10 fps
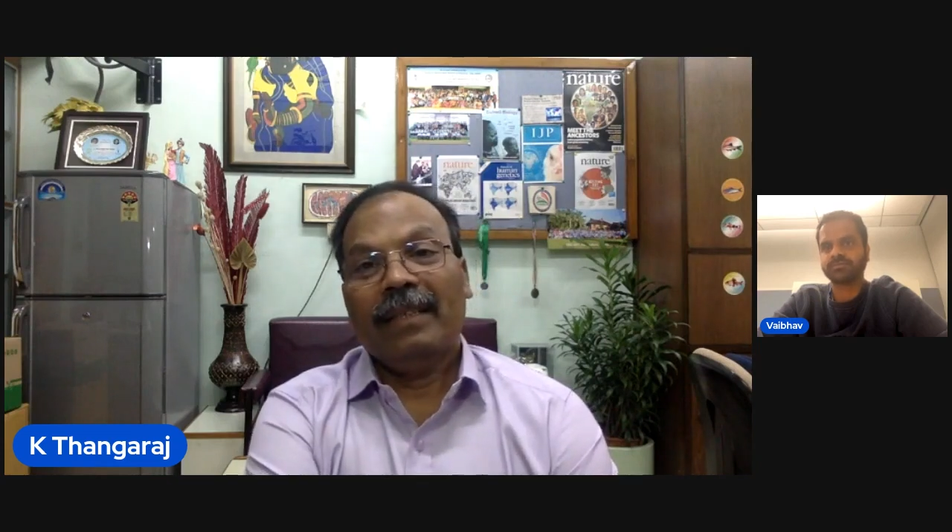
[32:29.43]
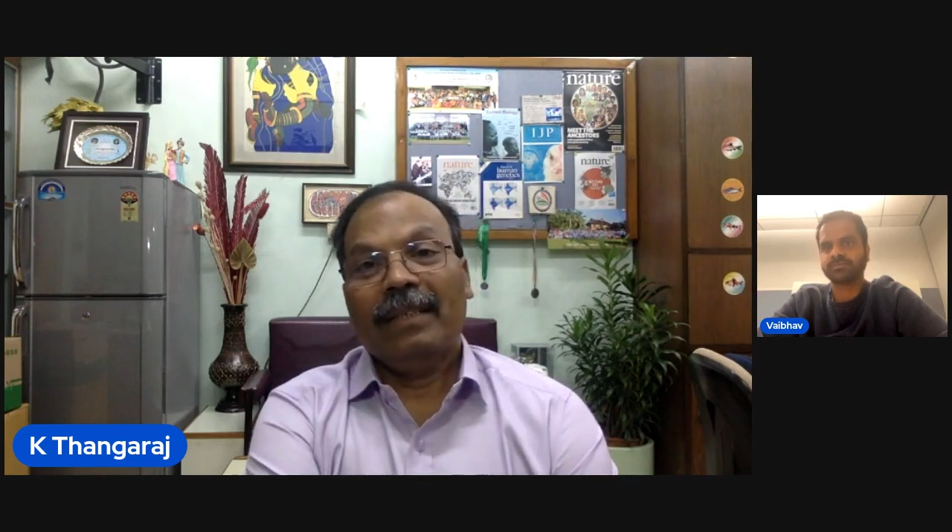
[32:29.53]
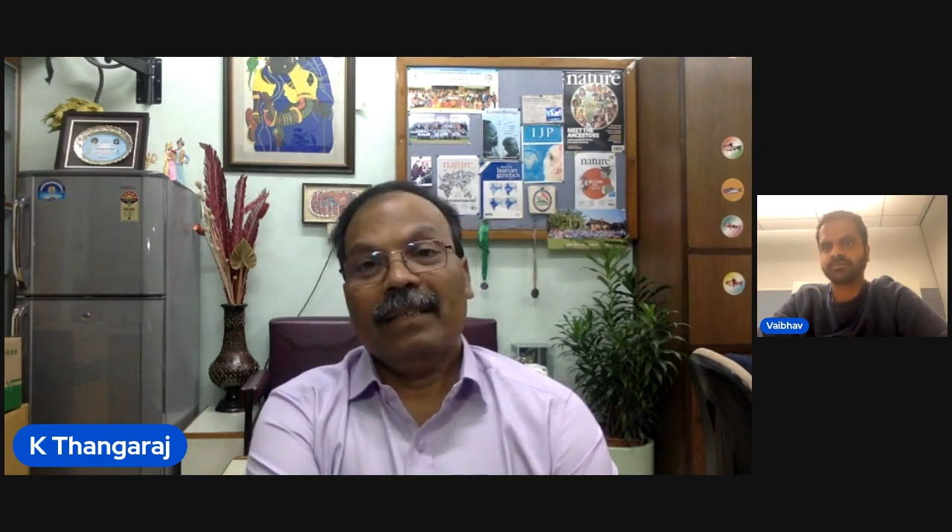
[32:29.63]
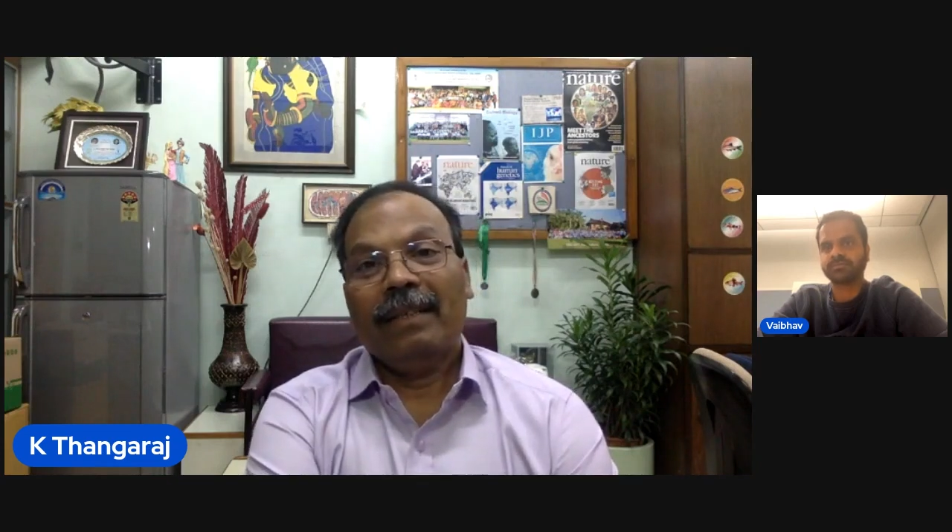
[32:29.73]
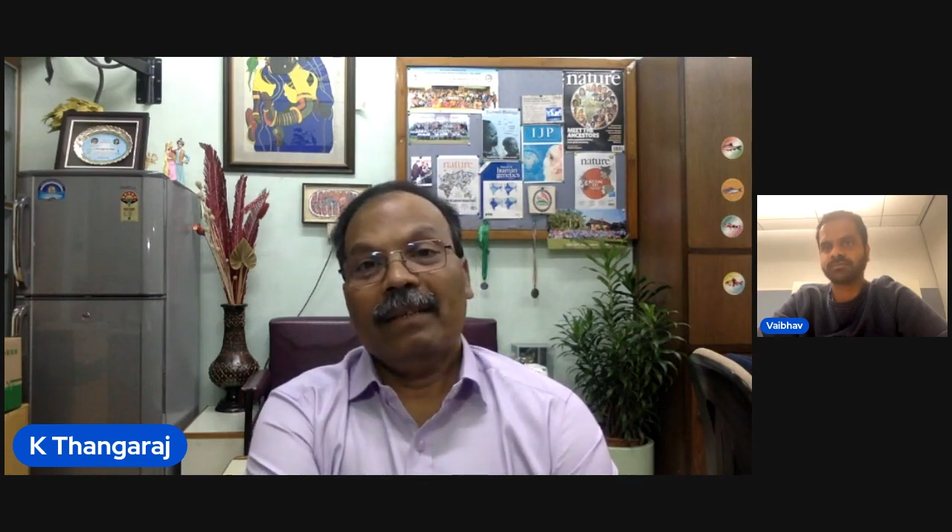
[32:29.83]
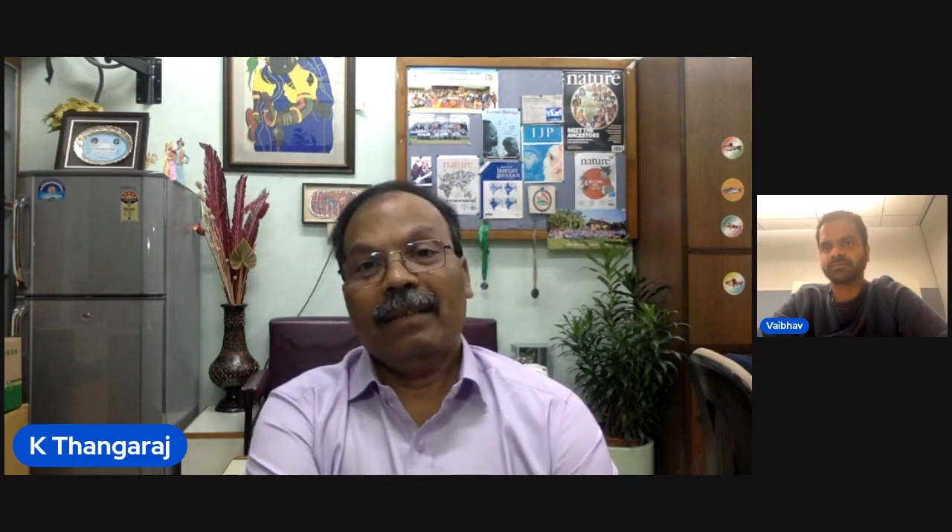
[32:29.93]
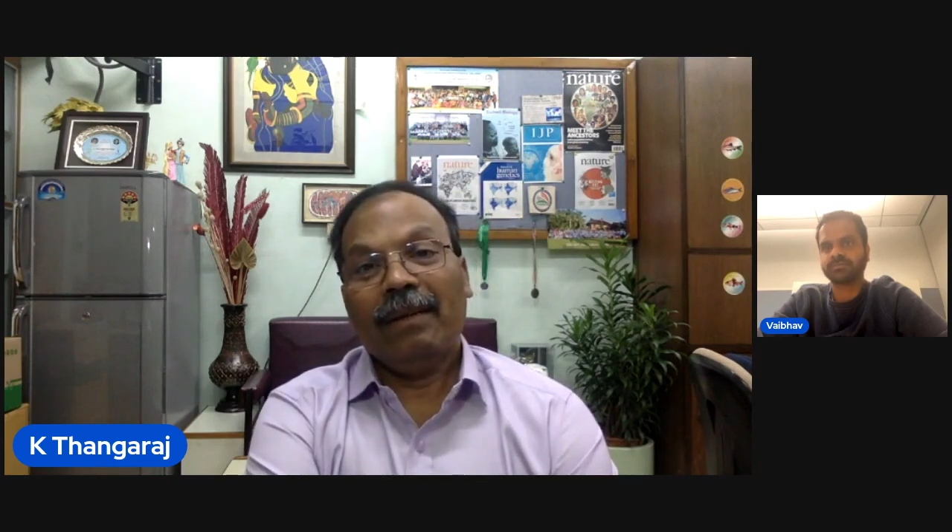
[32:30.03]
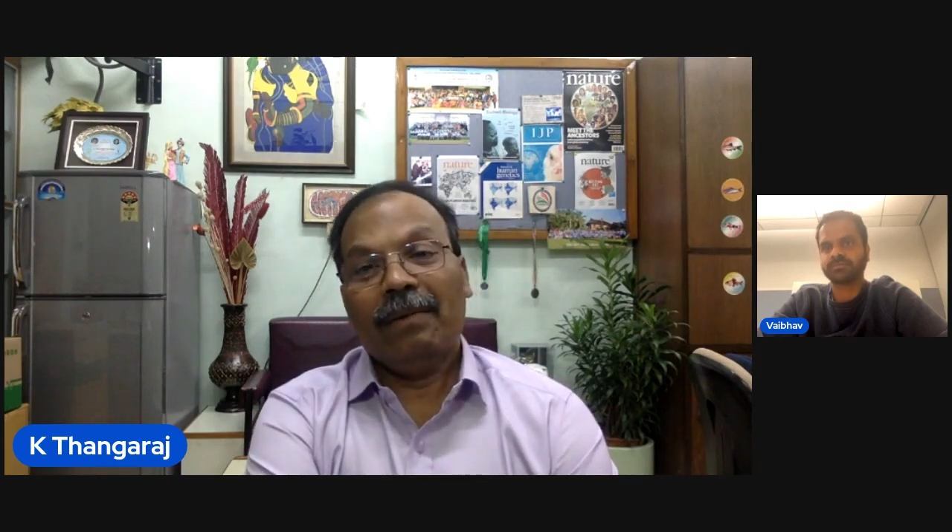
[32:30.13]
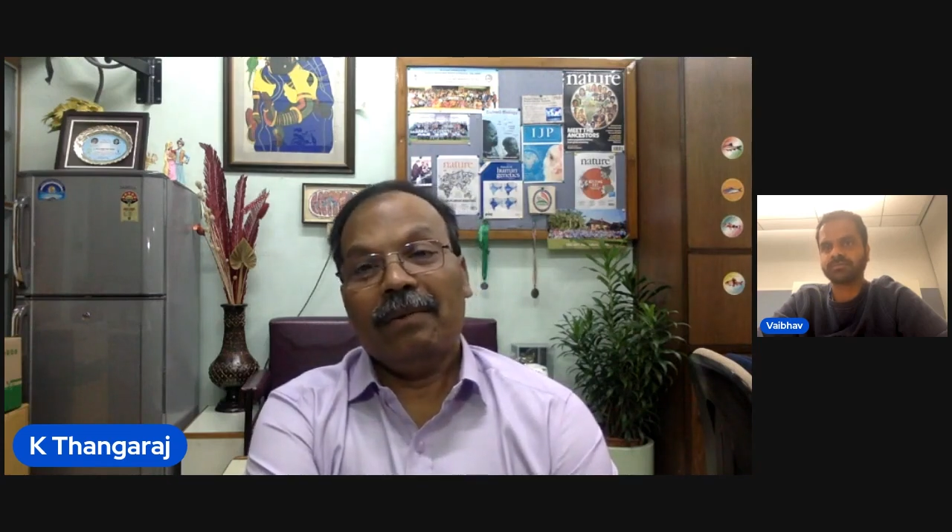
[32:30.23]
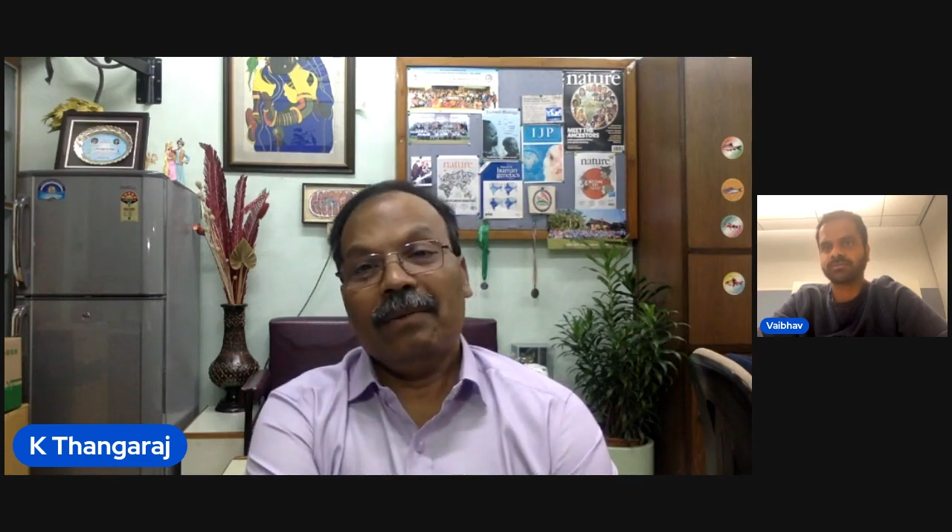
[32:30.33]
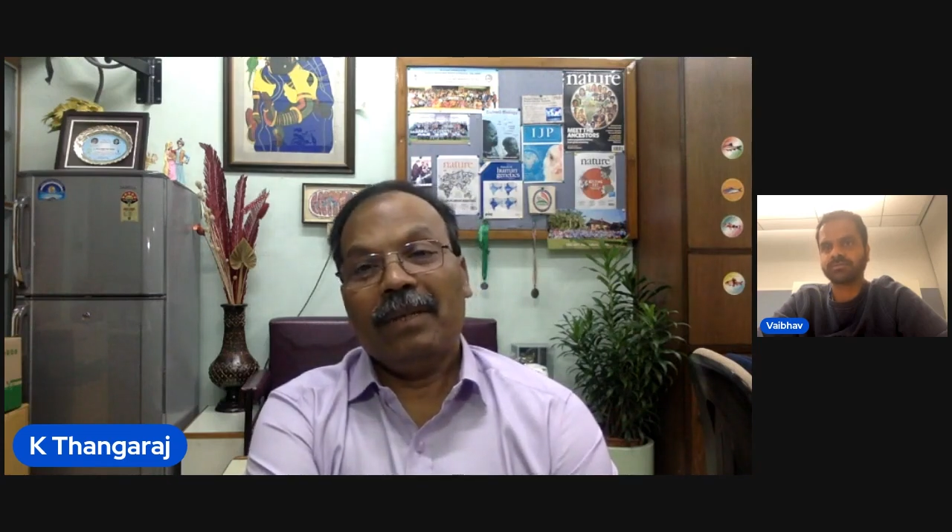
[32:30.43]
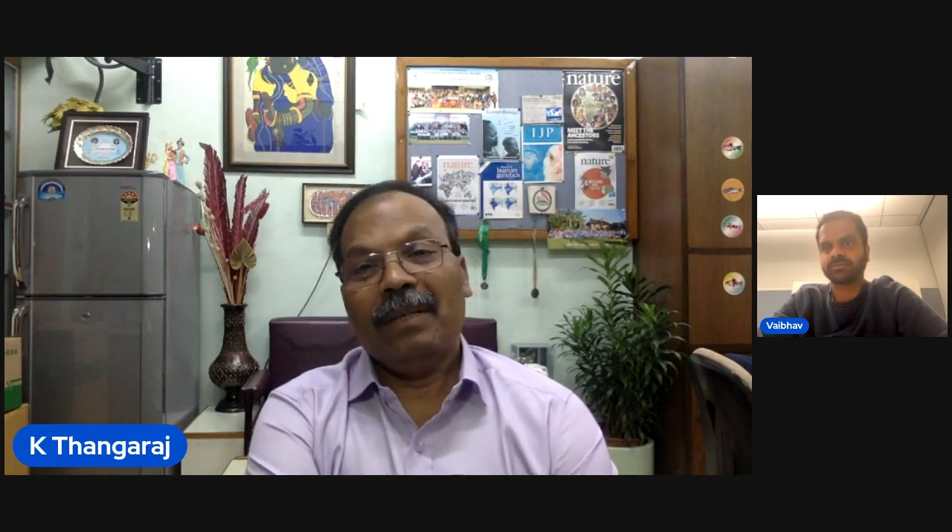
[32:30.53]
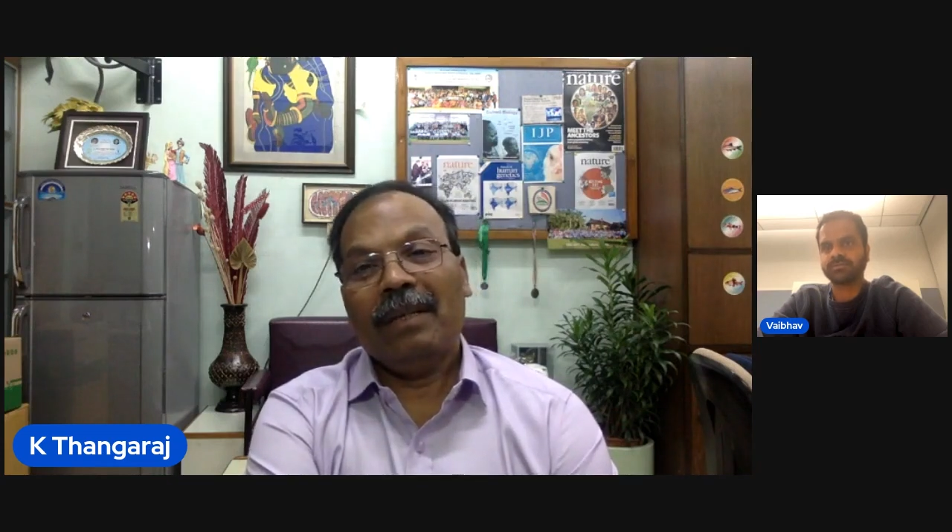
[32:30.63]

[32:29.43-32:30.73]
Now,